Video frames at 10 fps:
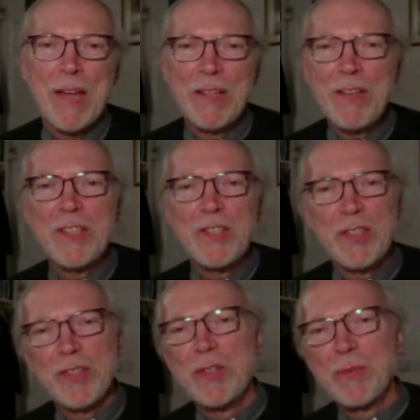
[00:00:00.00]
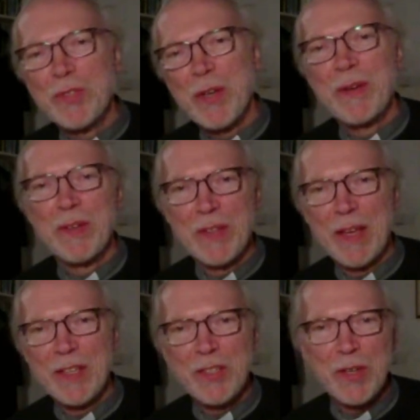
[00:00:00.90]
And I think it's interesting what's going on there,
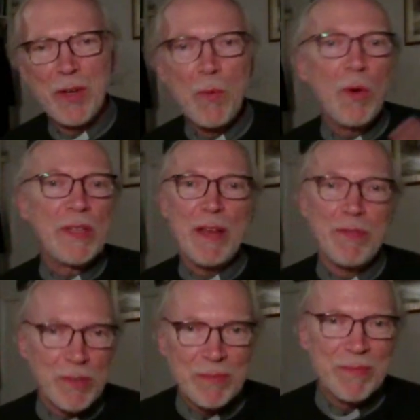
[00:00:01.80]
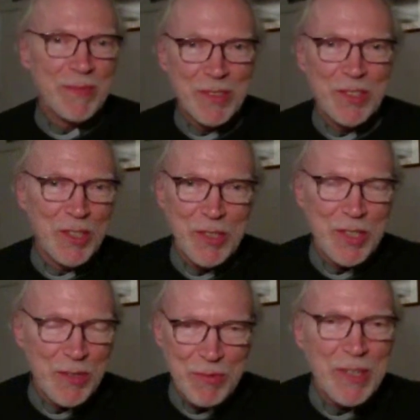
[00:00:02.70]
because at one level,
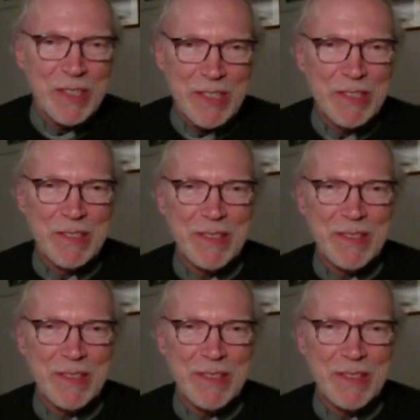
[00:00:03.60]
Judas is right.